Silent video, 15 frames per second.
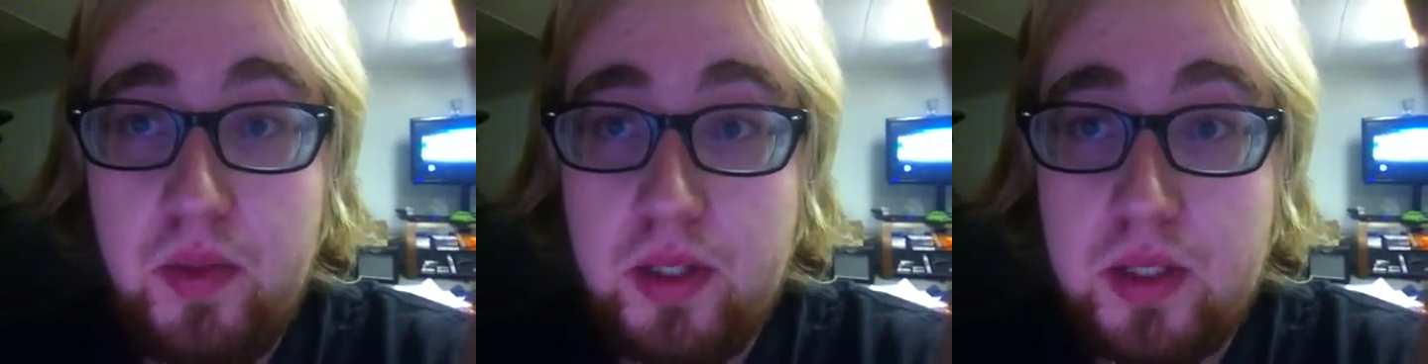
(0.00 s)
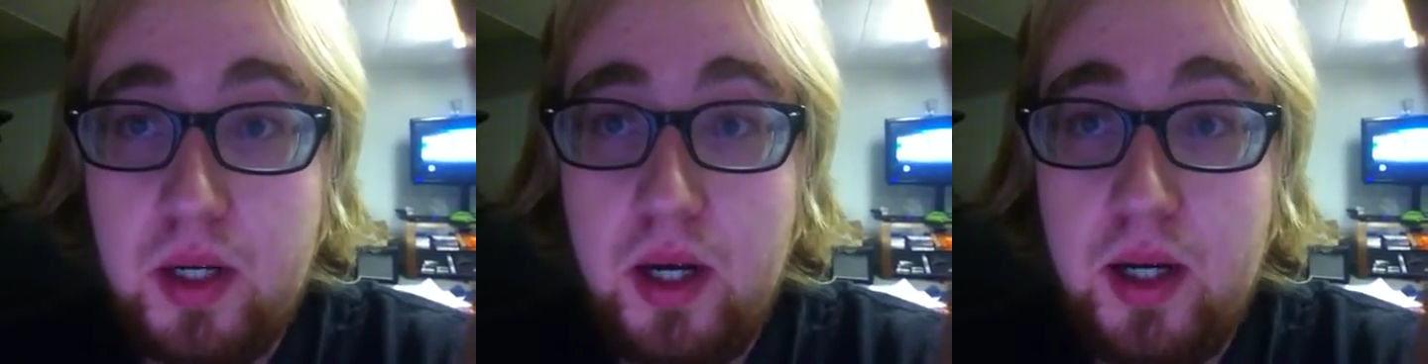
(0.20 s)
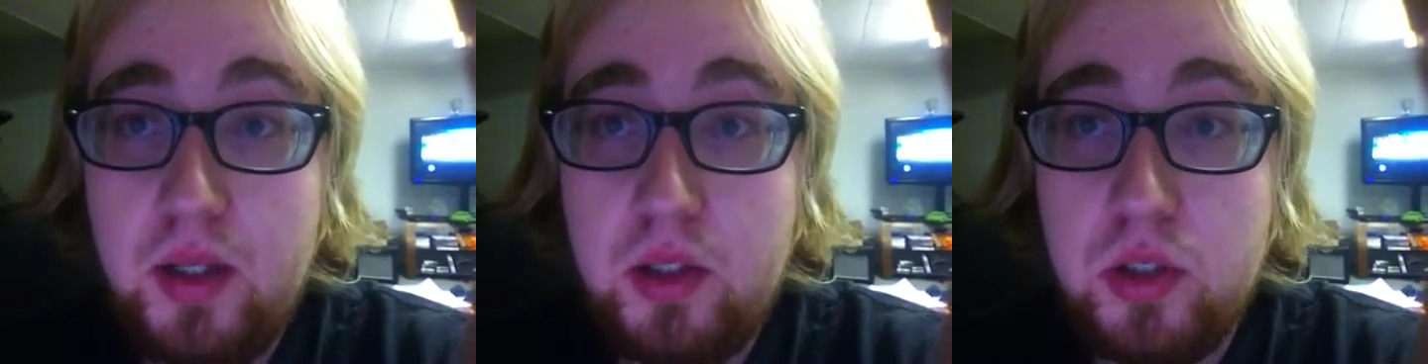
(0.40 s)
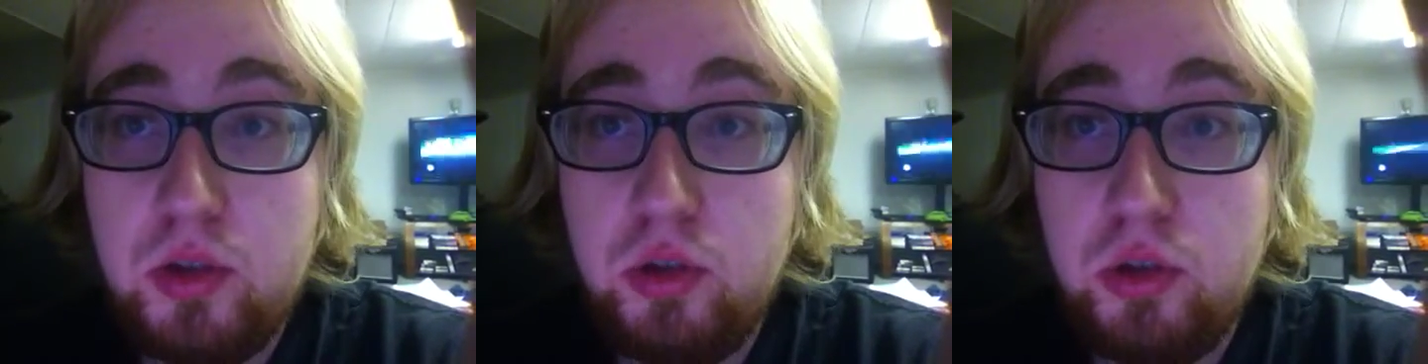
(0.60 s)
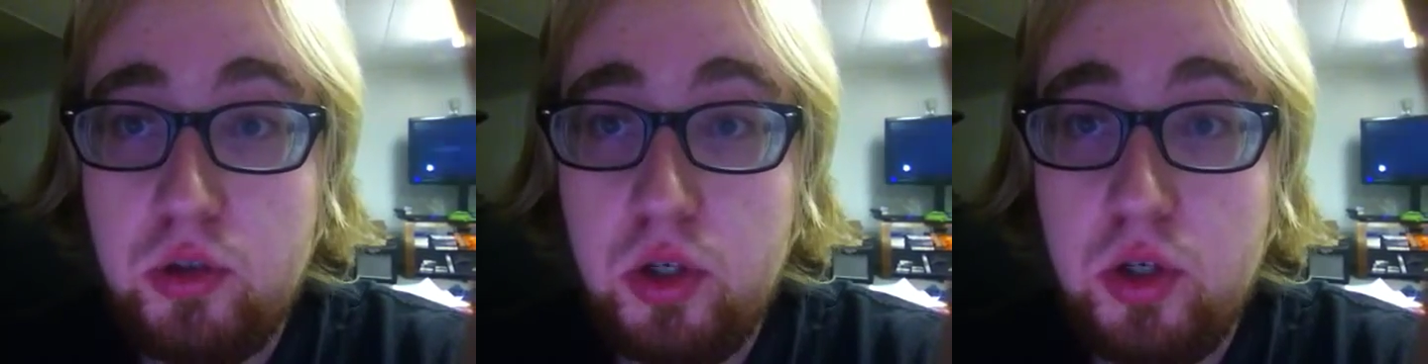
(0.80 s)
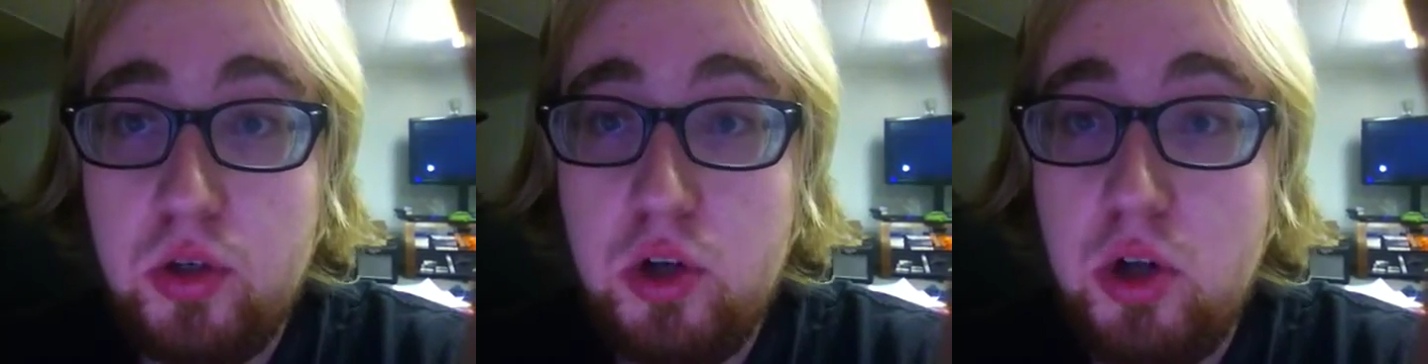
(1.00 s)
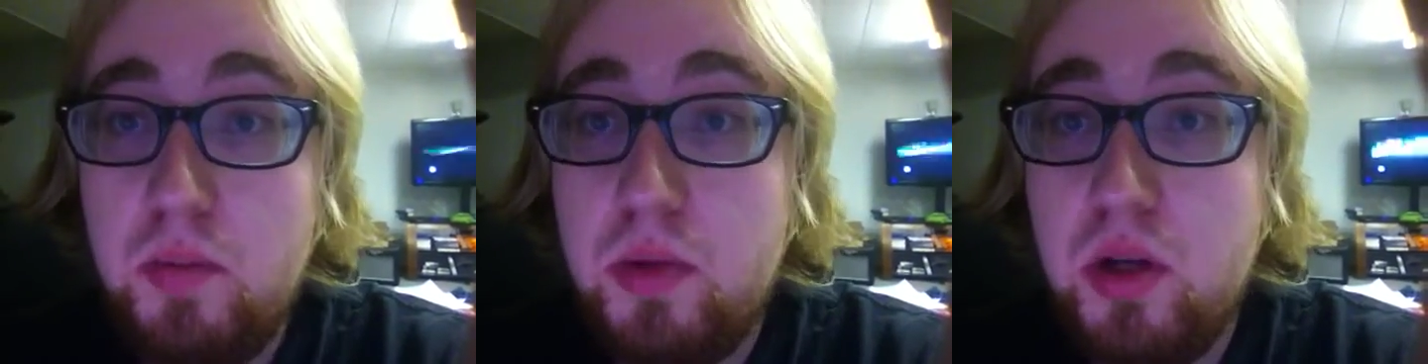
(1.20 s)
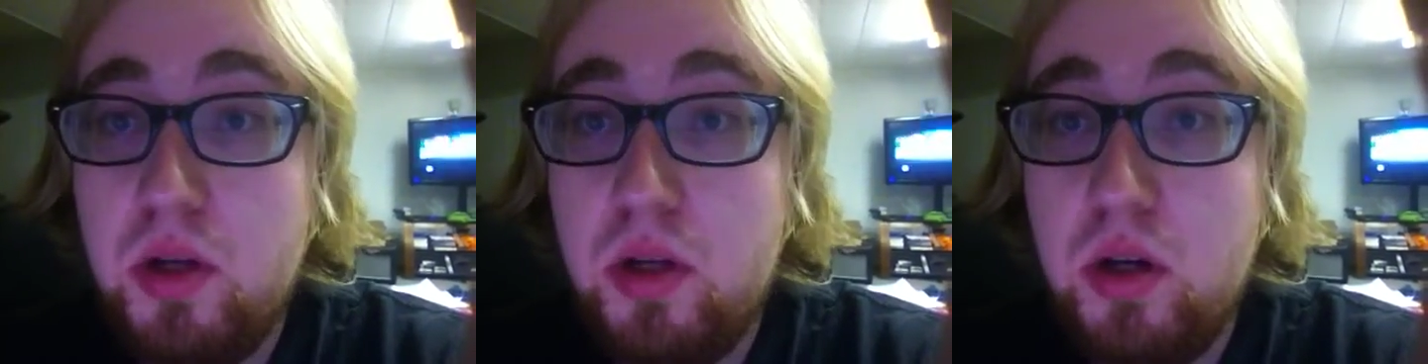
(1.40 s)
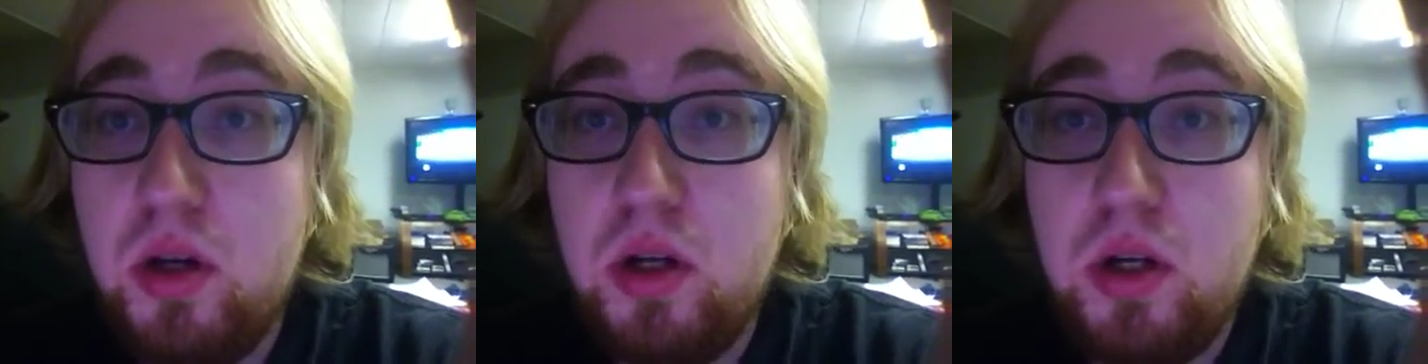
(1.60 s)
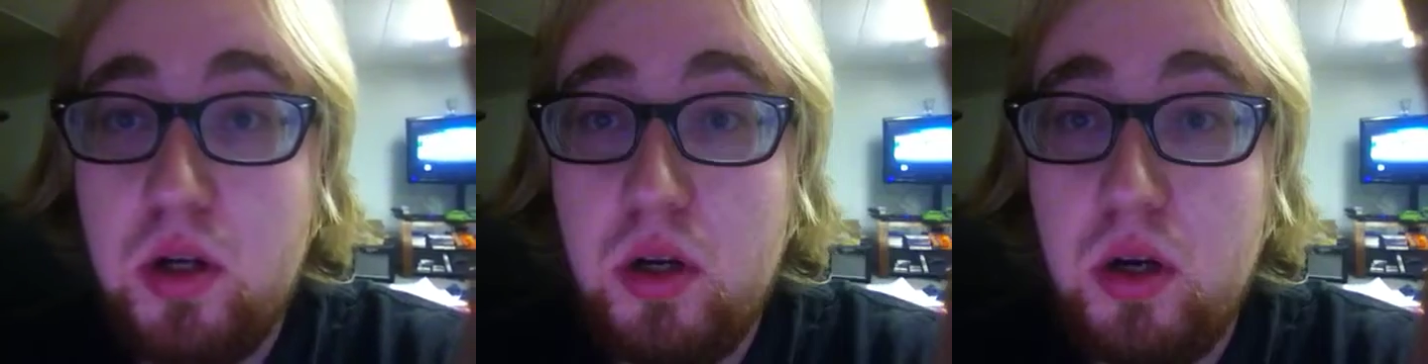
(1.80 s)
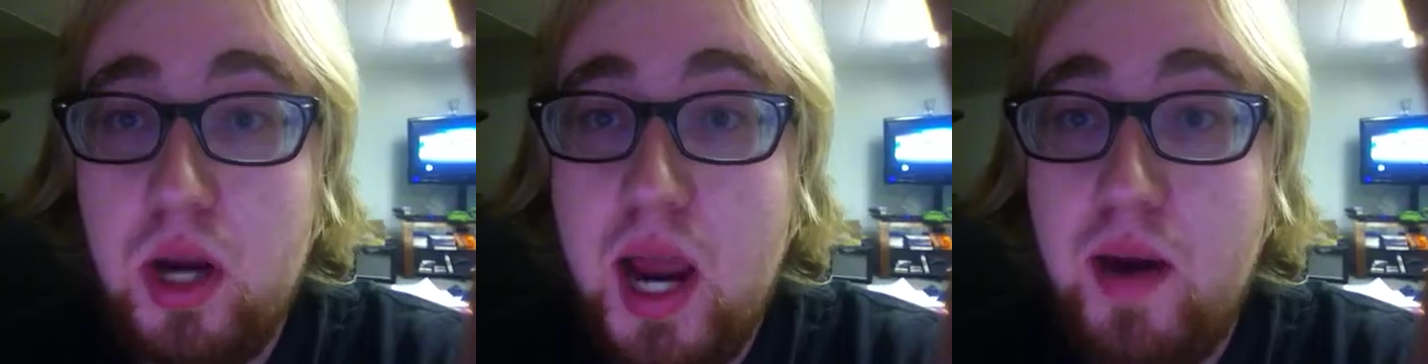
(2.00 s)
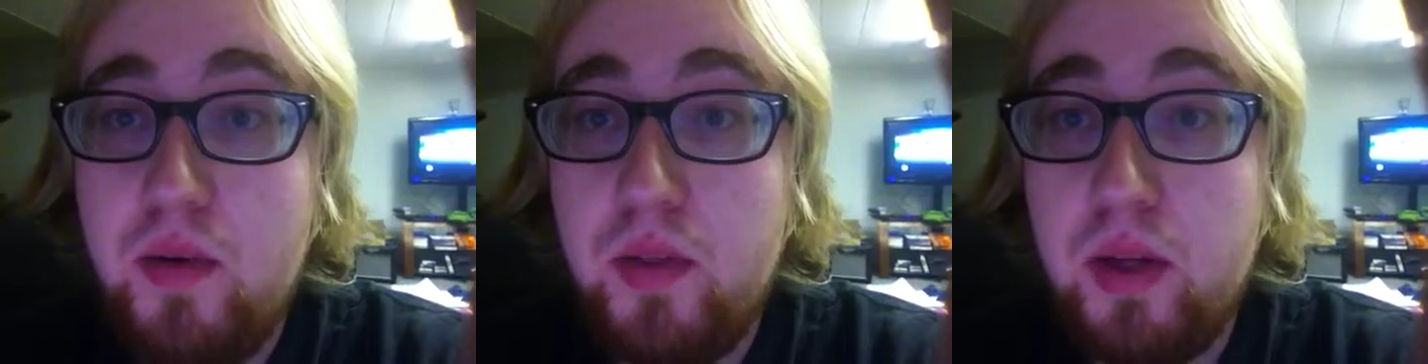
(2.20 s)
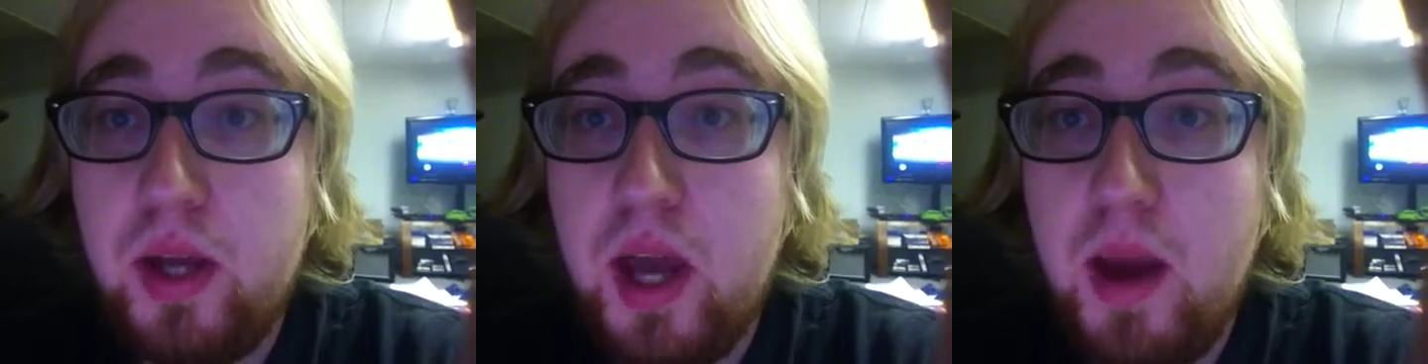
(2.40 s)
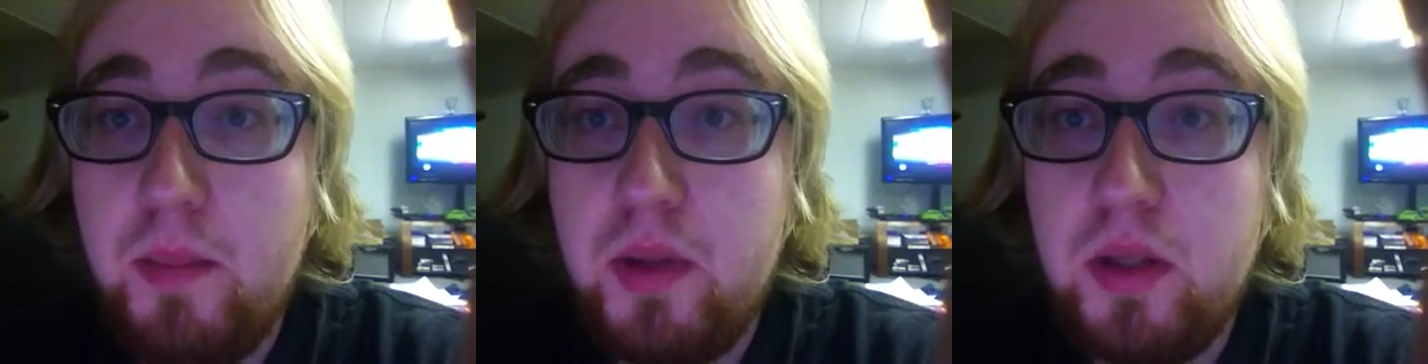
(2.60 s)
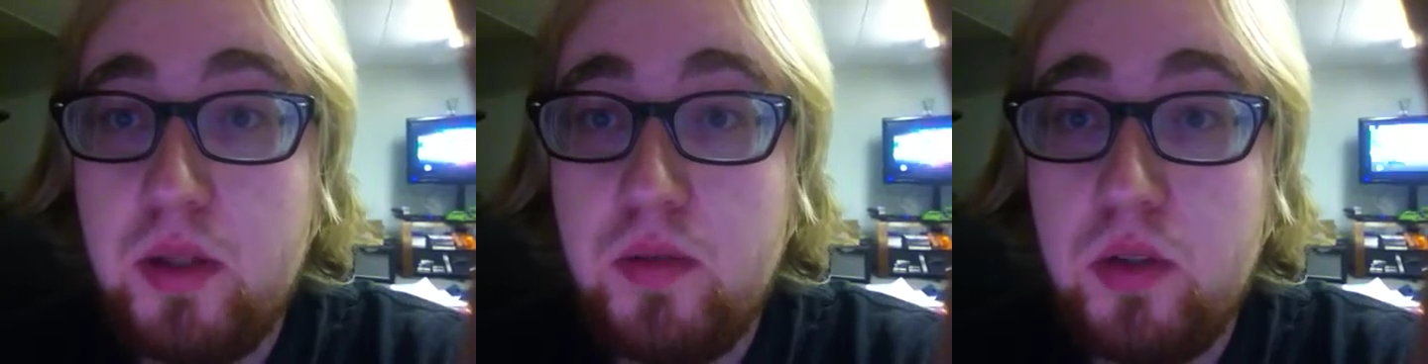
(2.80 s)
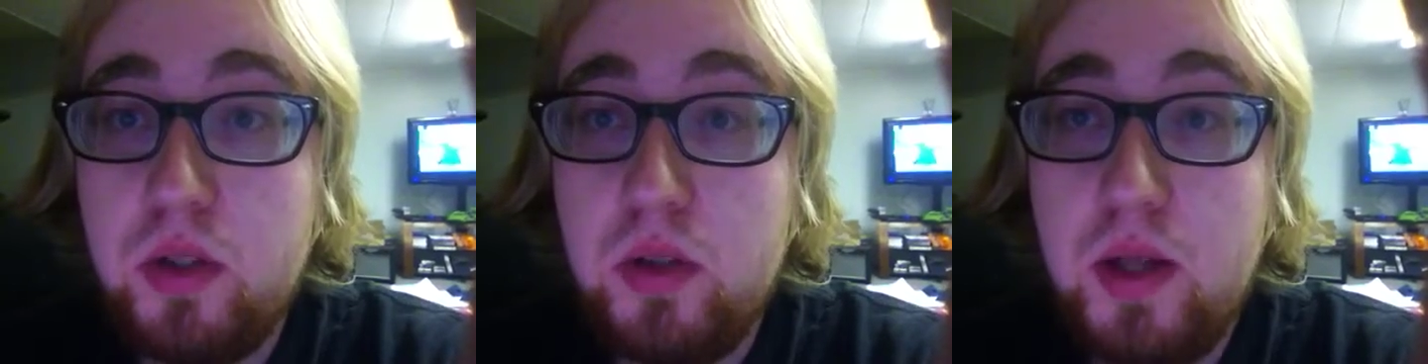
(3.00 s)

This guy just looks like do. Everything happens.